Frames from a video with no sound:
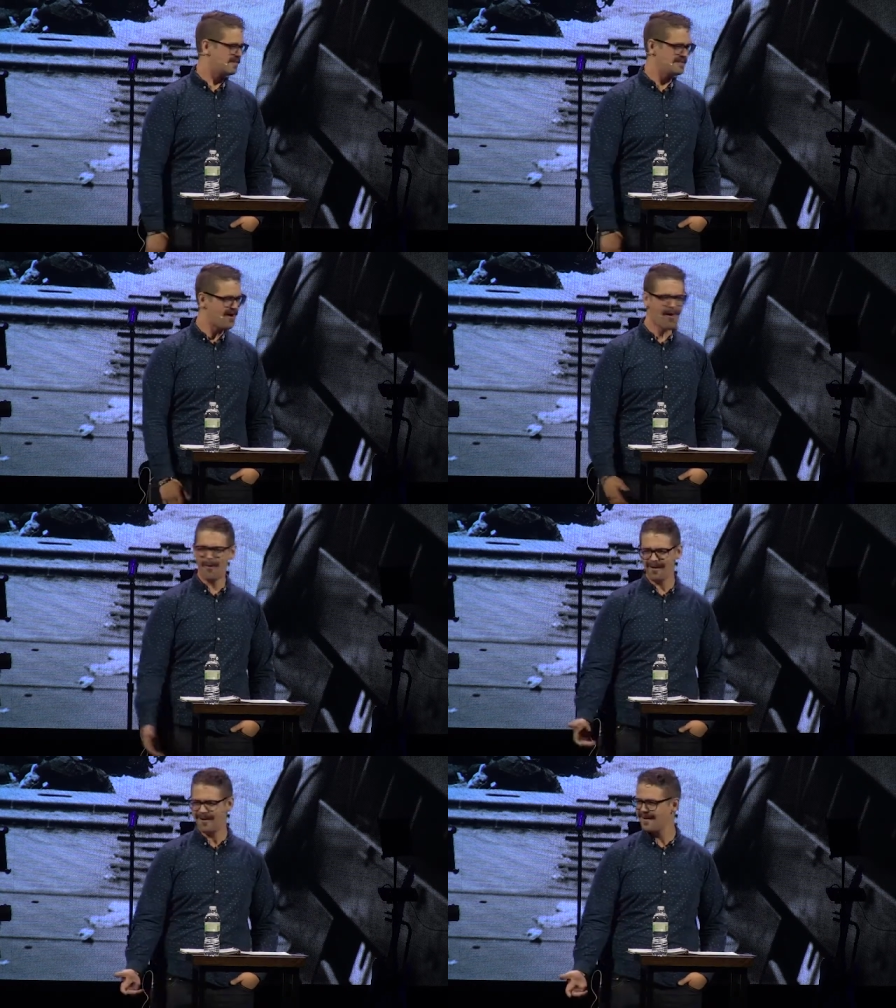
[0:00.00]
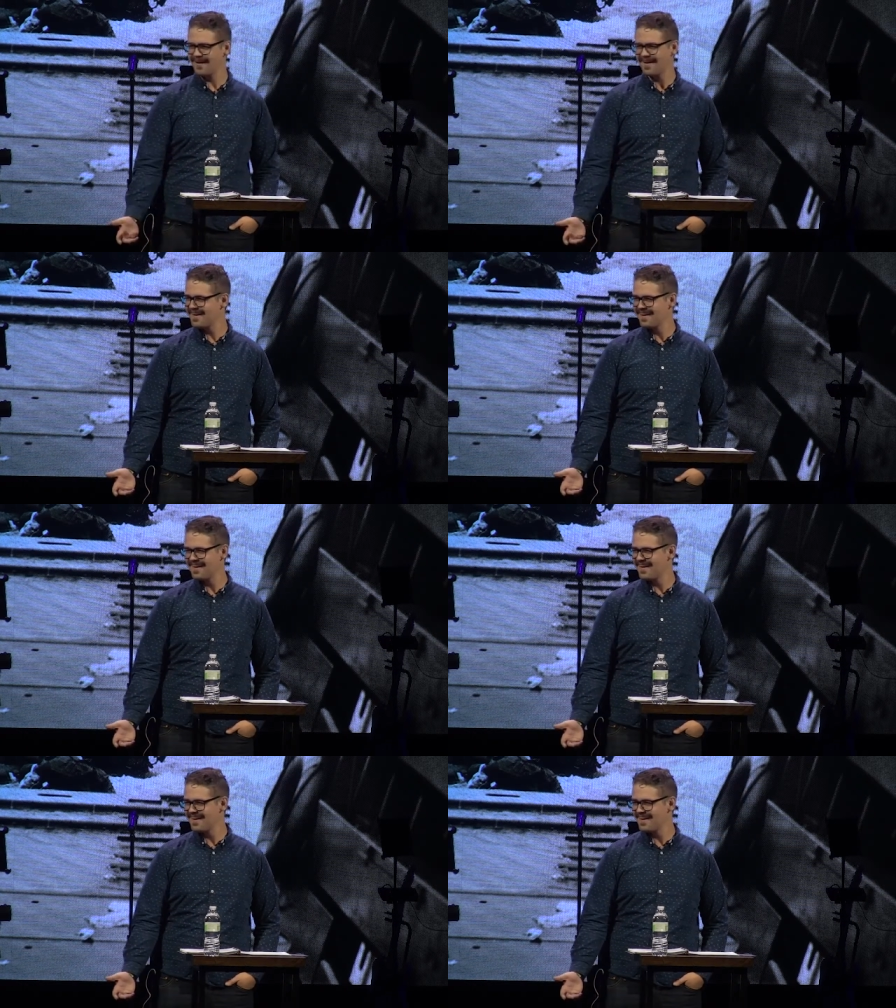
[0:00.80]
No,
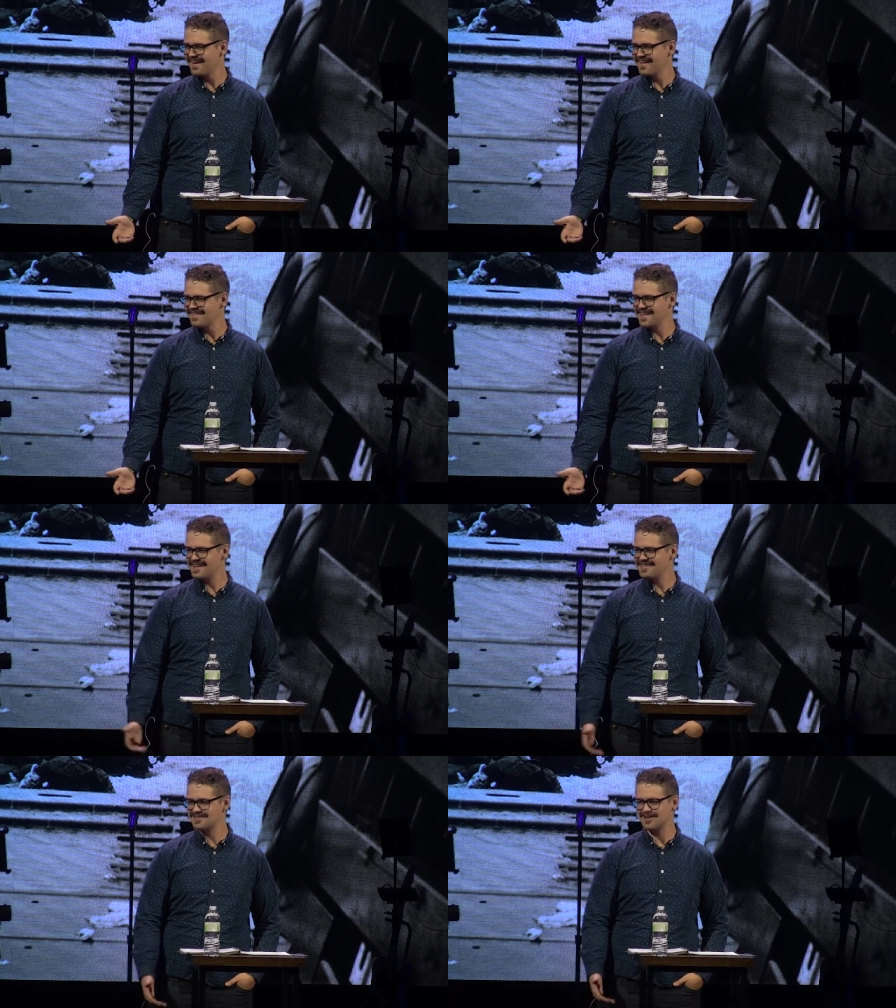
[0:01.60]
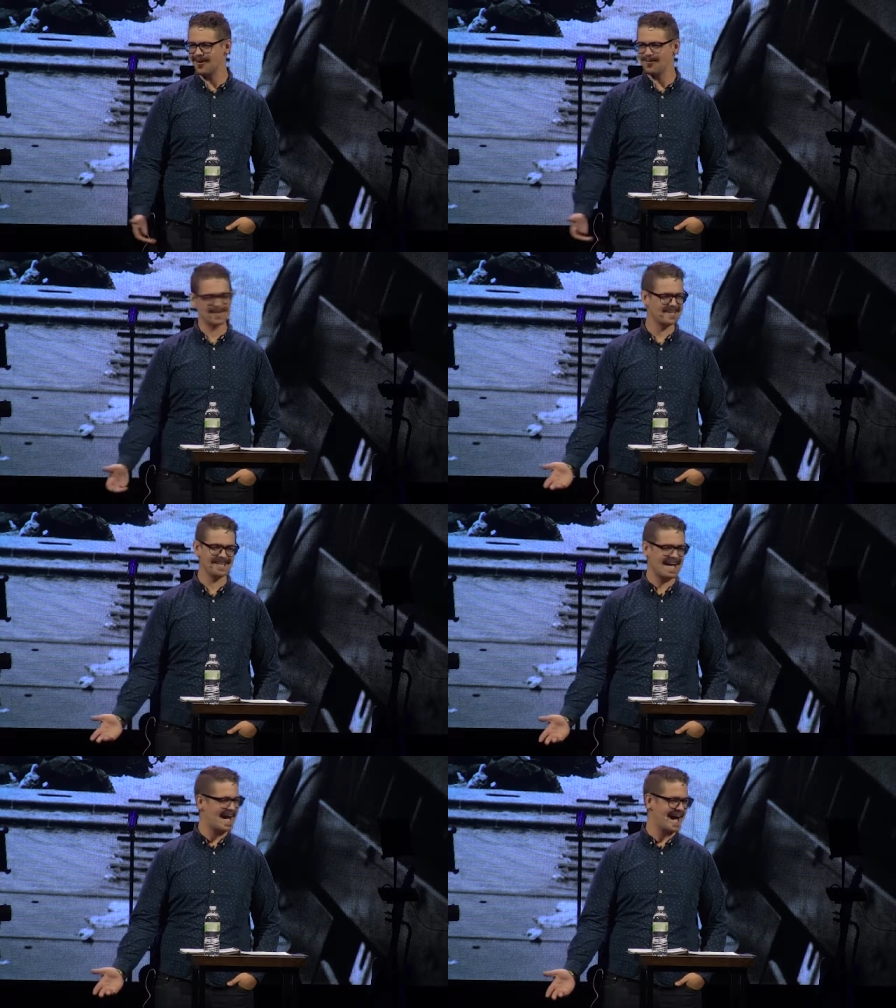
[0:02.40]
that is totally a
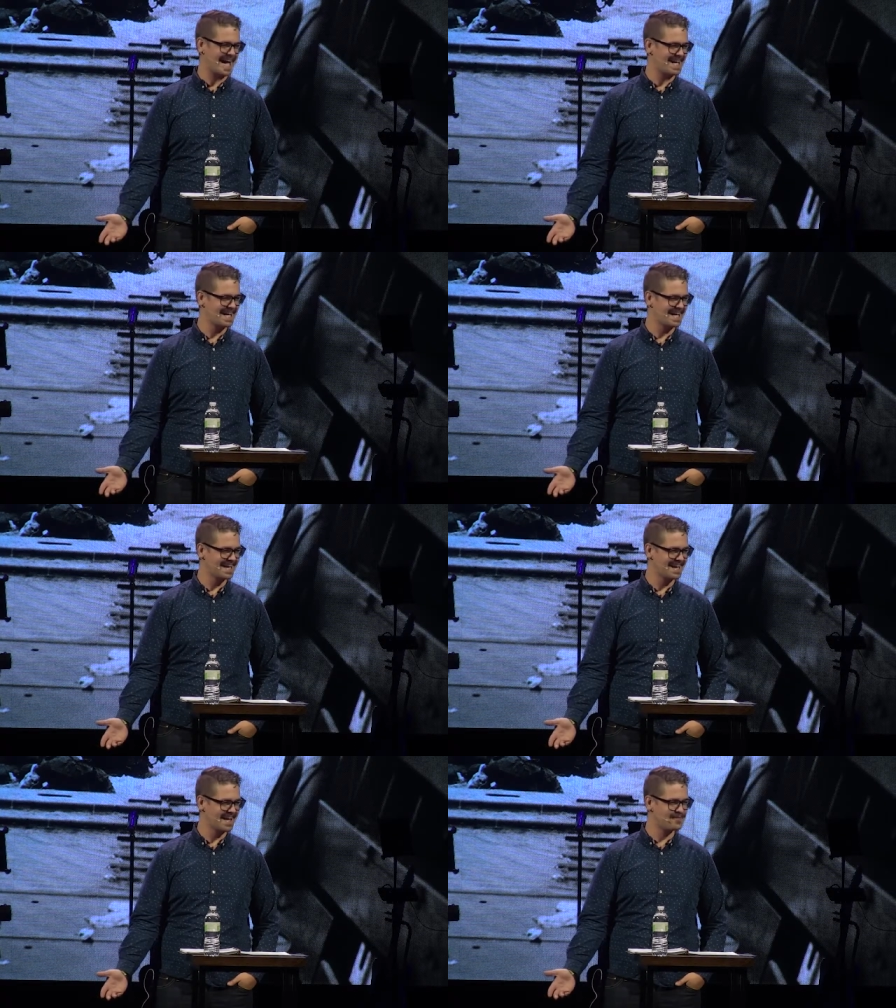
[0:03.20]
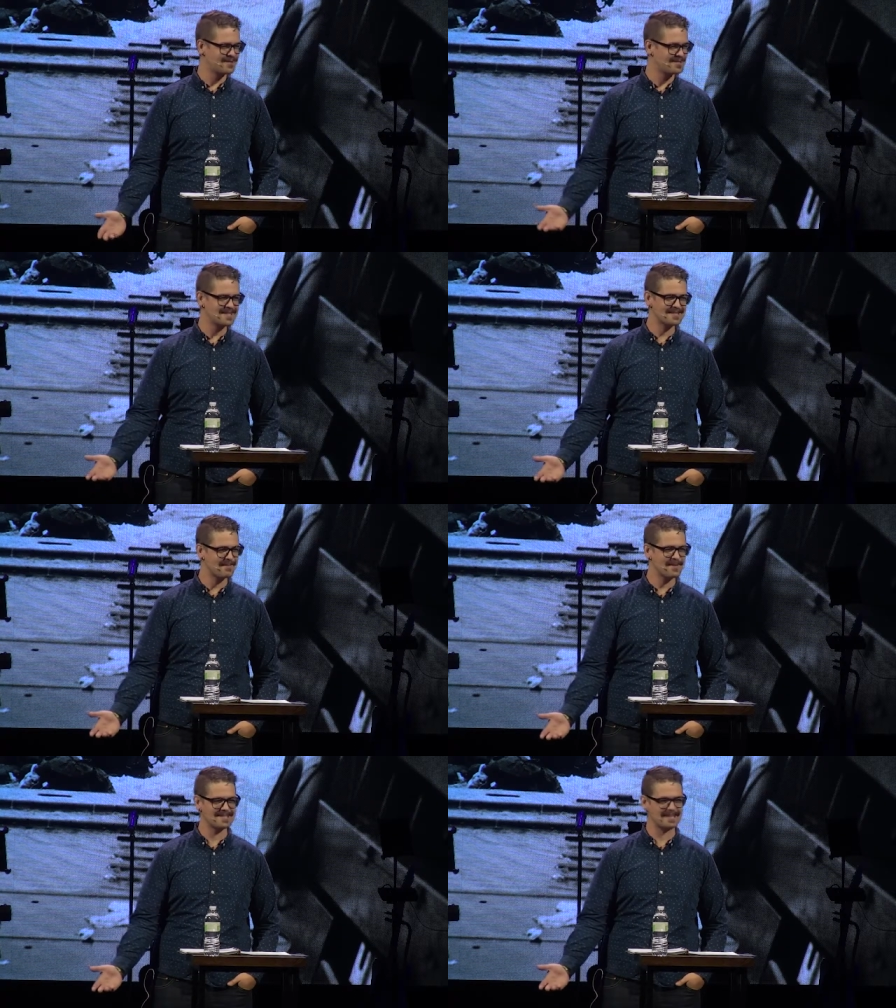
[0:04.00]
lie. Have you seen
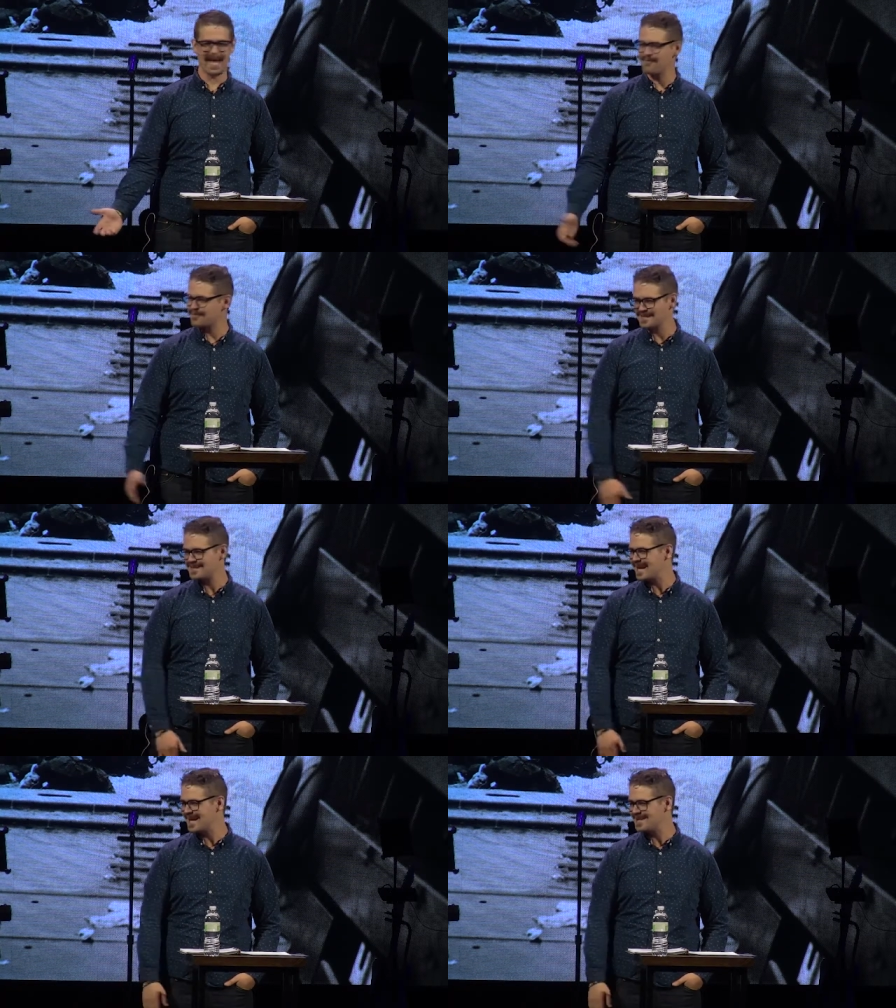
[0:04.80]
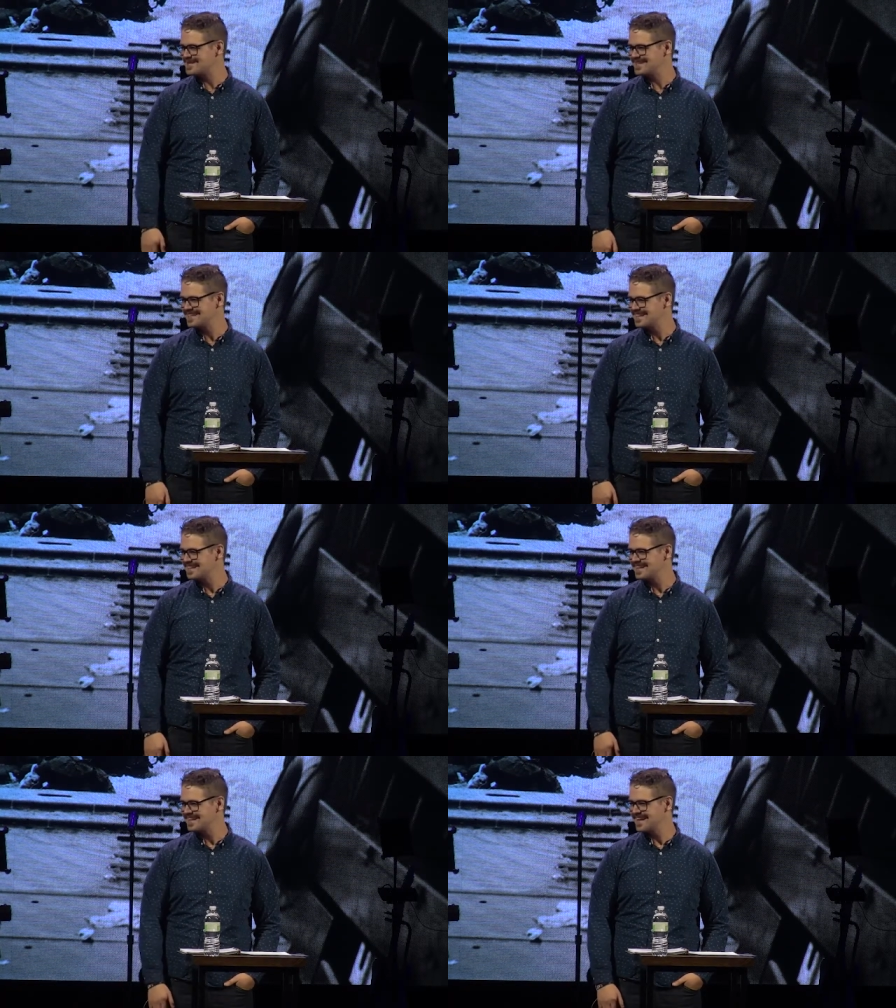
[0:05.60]
somebody's life get changed?
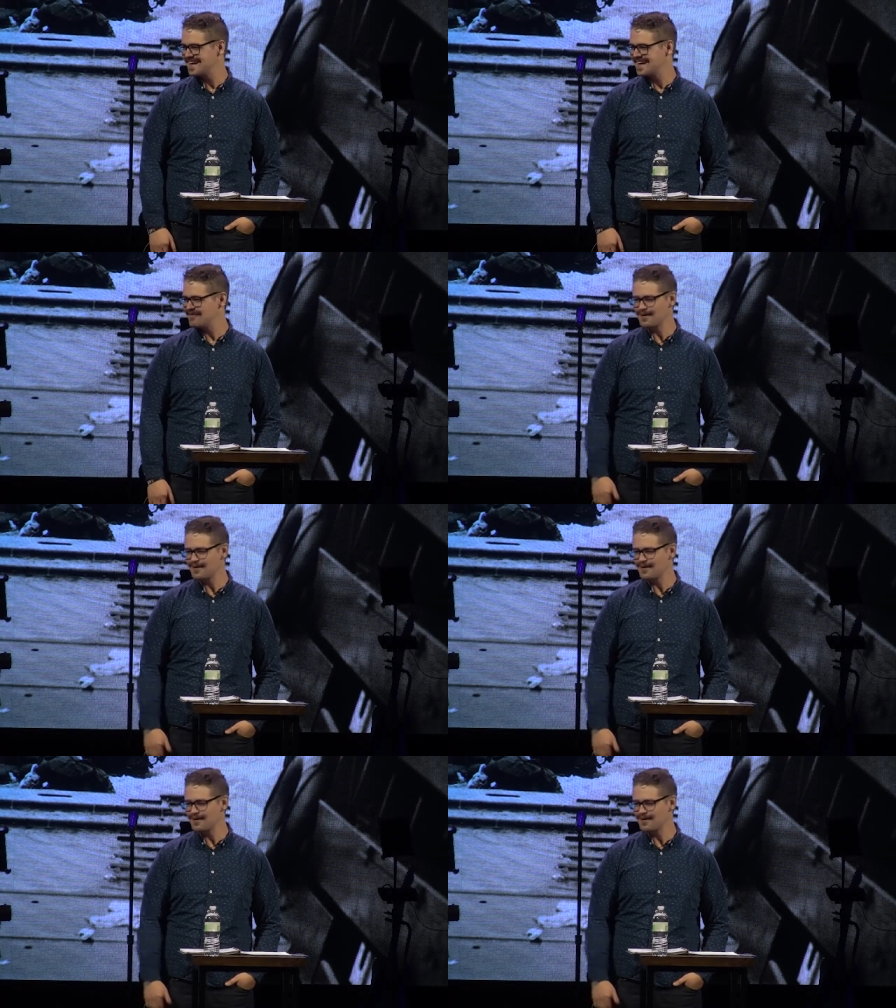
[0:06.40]
Have